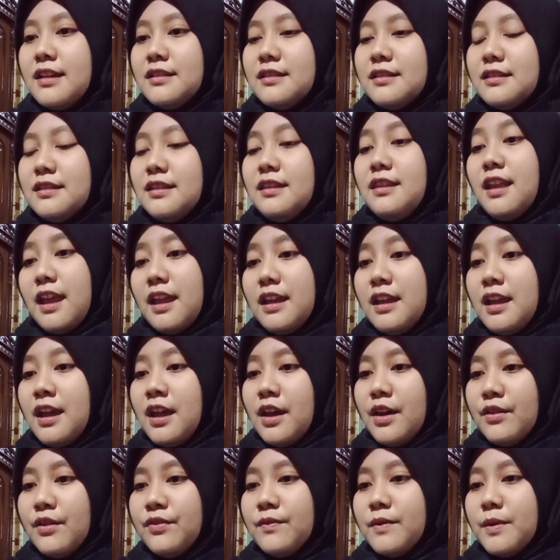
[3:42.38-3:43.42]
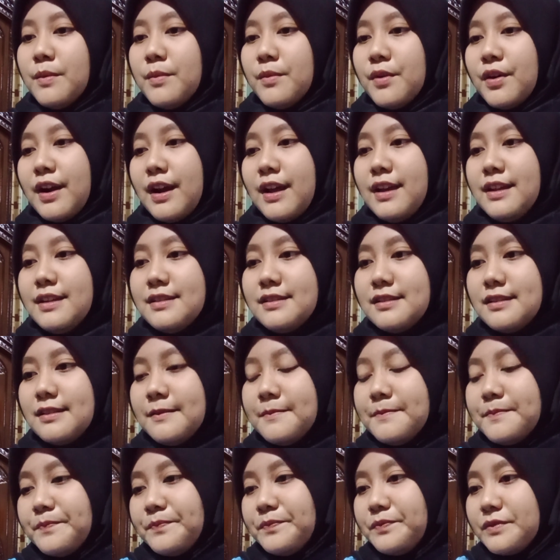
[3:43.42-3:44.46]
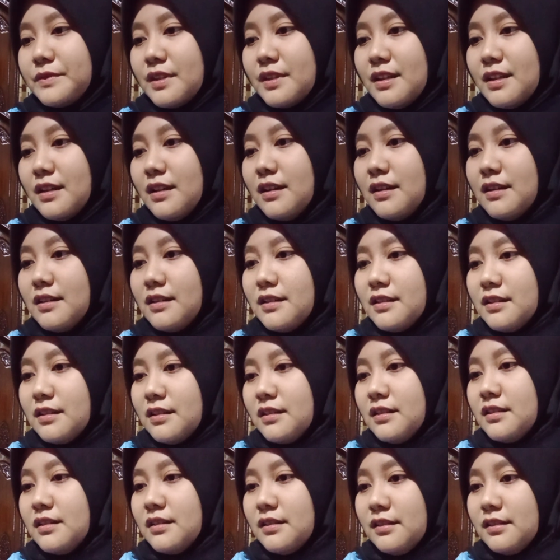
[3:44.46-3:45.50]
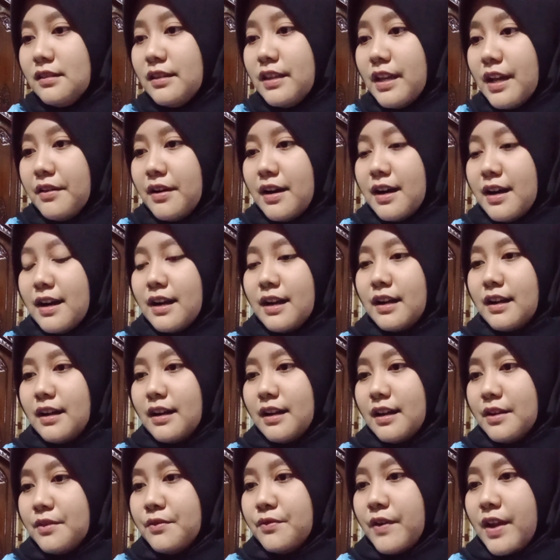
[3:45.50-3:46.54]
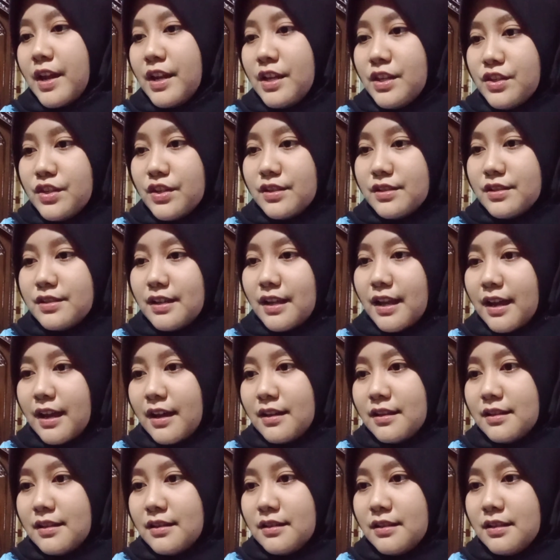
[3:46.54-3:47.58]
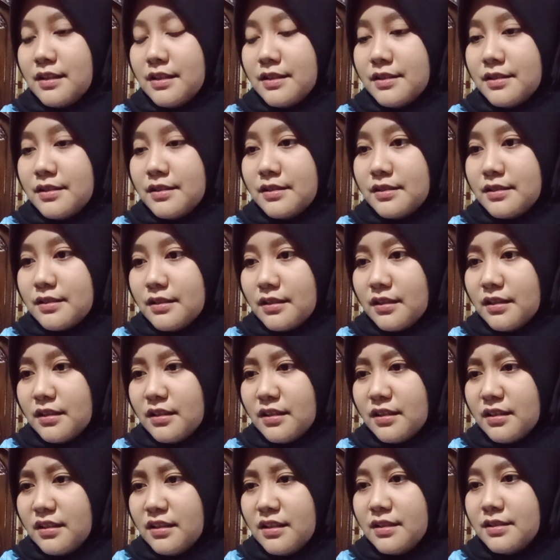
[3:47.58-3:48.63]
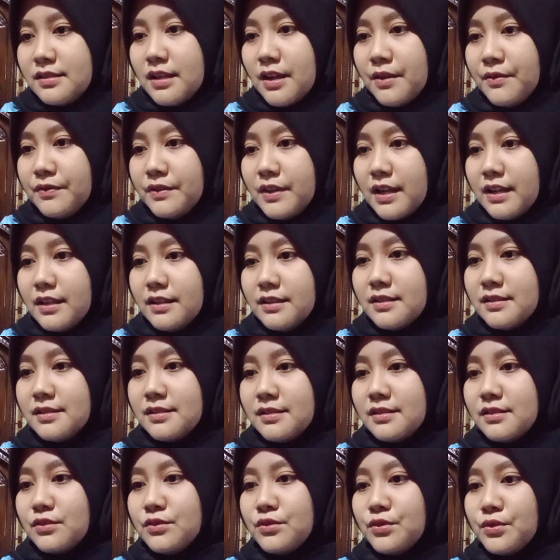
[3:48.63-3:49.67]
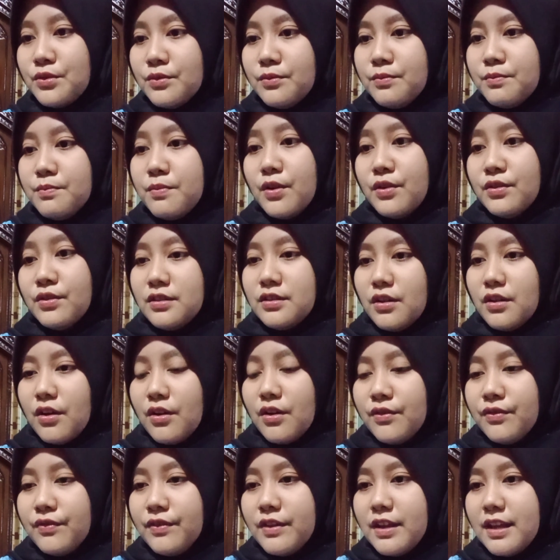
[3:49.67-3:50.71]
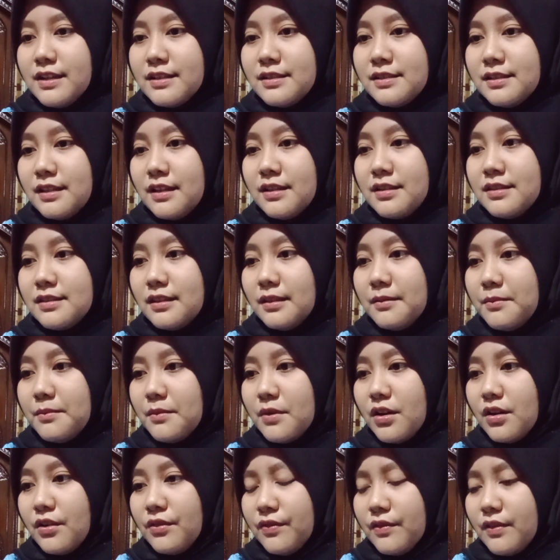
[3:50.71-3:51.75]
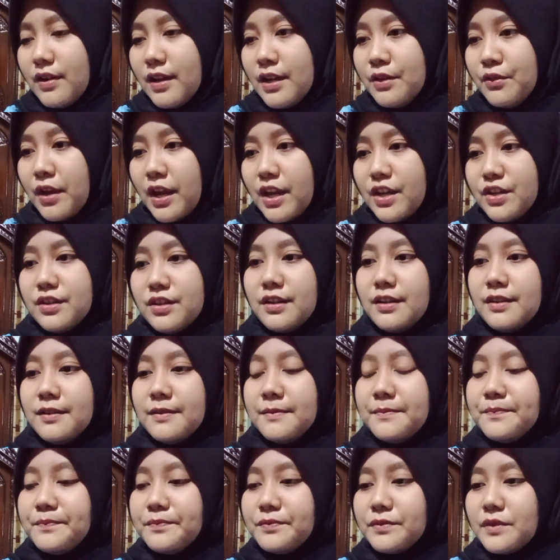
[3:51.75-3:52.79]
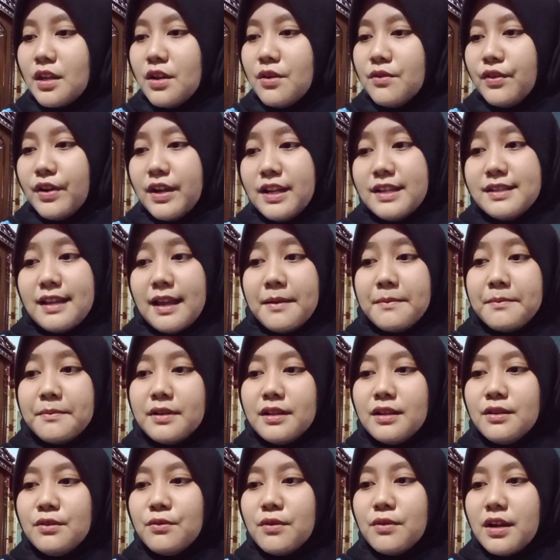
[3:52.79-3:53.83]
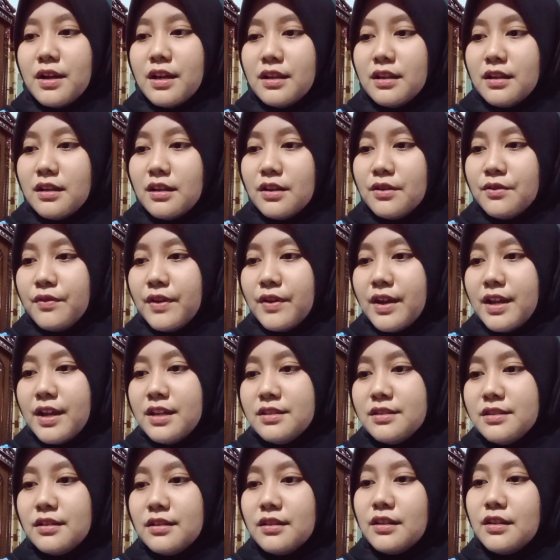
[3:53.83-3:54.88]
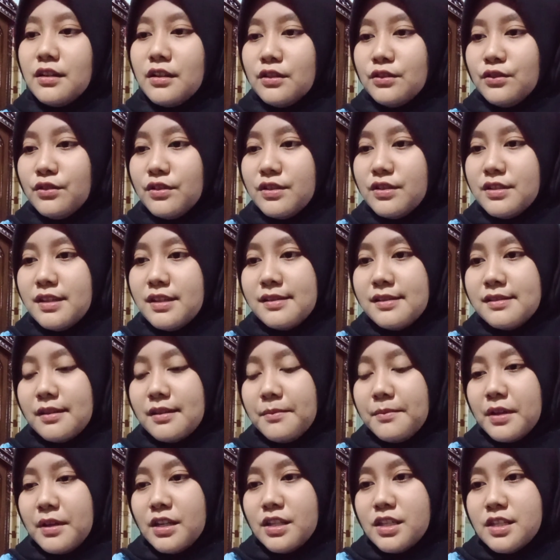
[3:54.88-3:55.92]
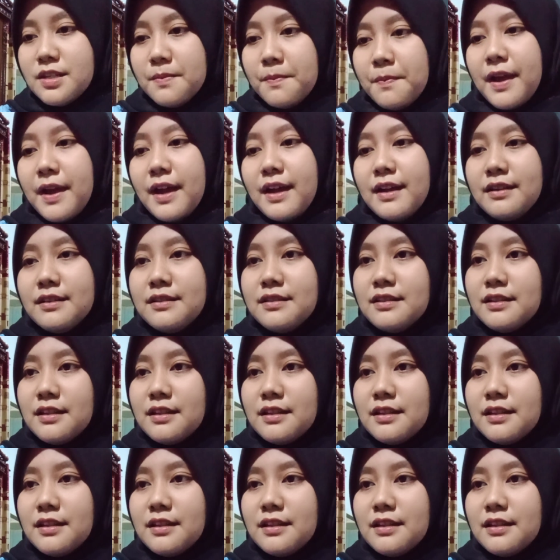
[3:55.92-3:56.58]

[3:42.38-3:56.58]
they have memorized. There are advantages and disadvantages to both of the system of education. For example, one advantage to the system in Japan